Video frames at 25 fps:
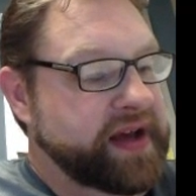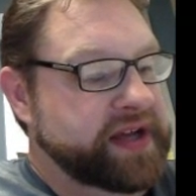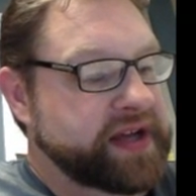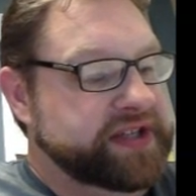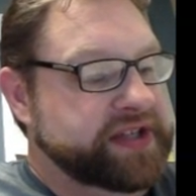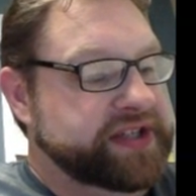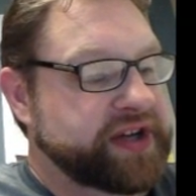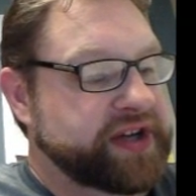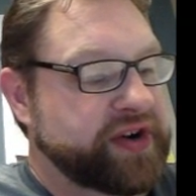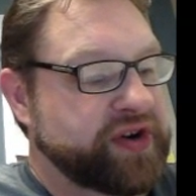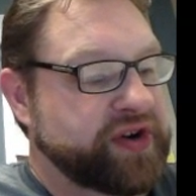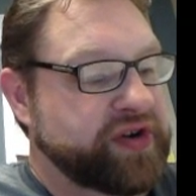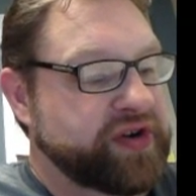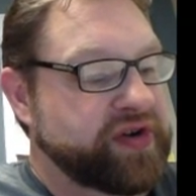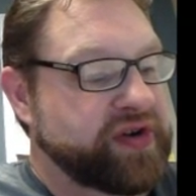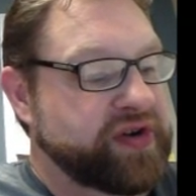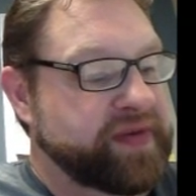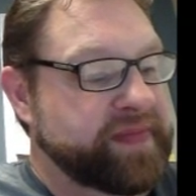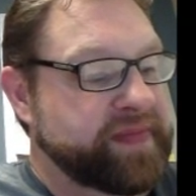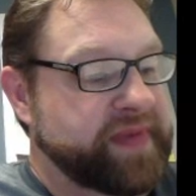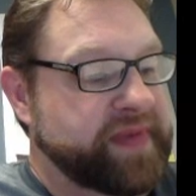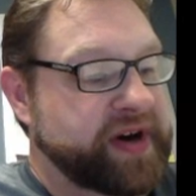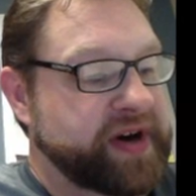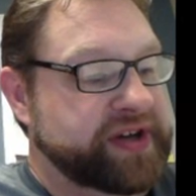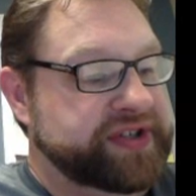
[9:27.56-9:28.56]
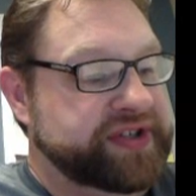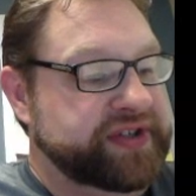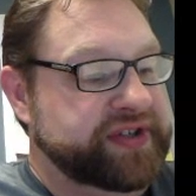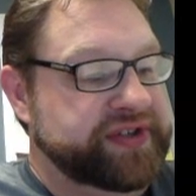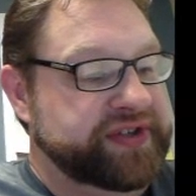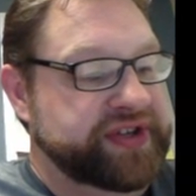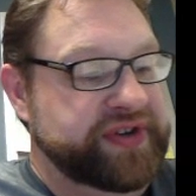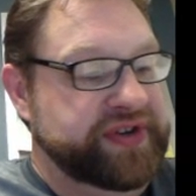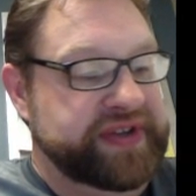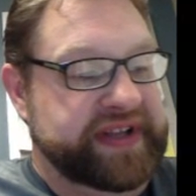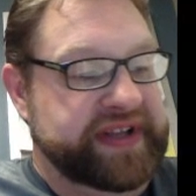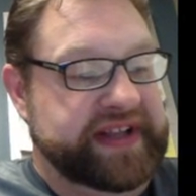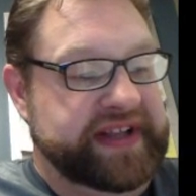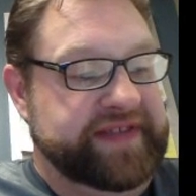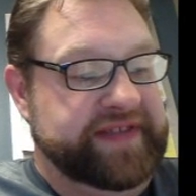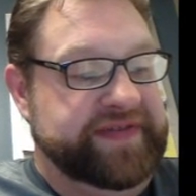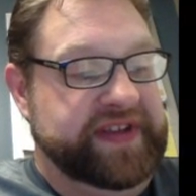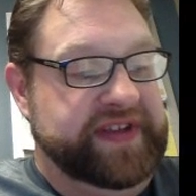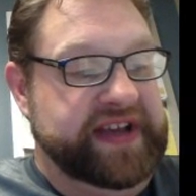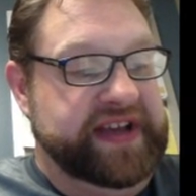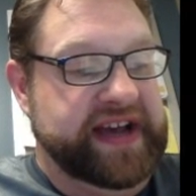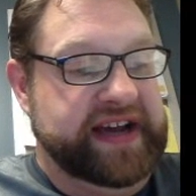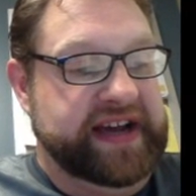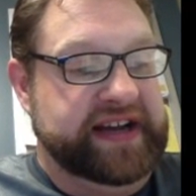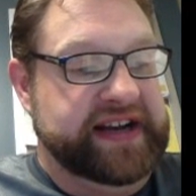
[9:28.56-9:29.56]
So Marshall knew that if
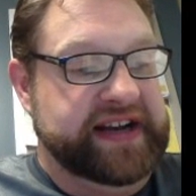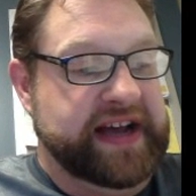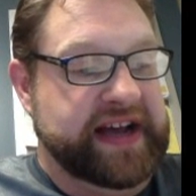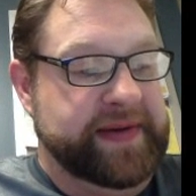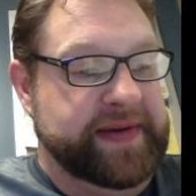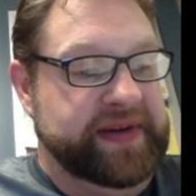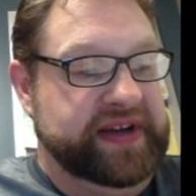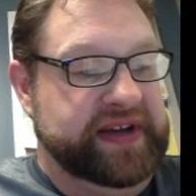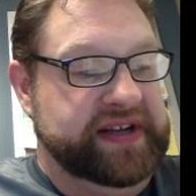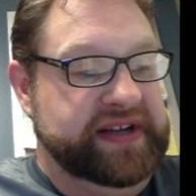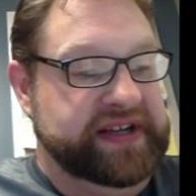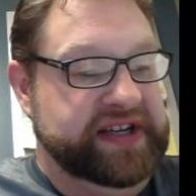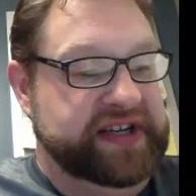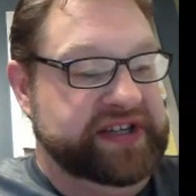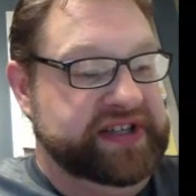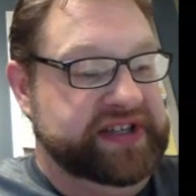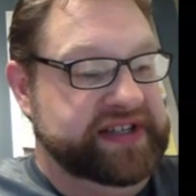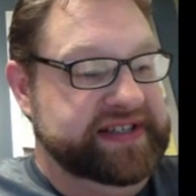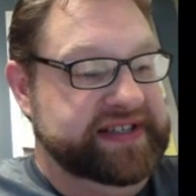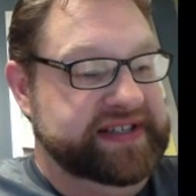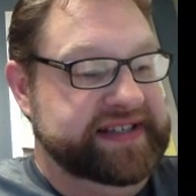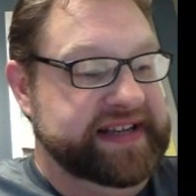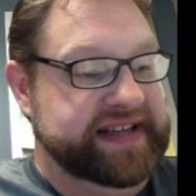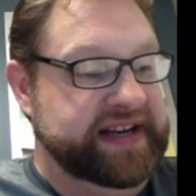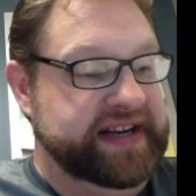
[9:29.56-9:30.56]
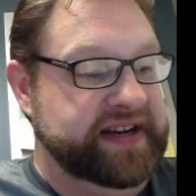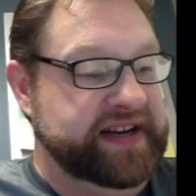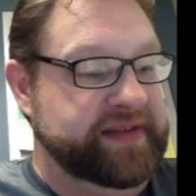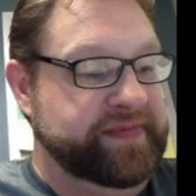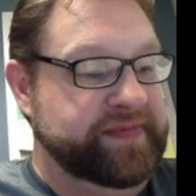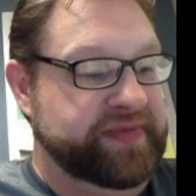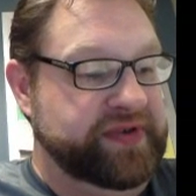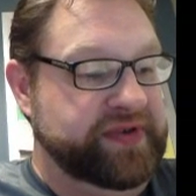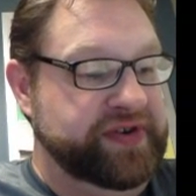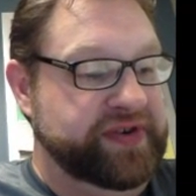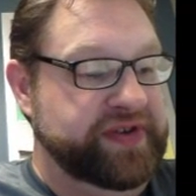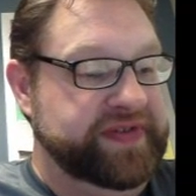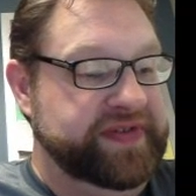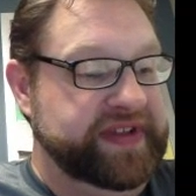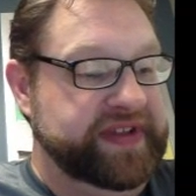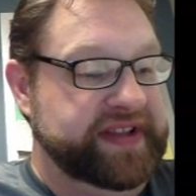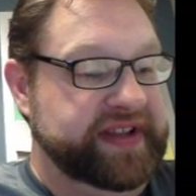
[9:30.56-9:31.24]
the economic conditions didn't improve,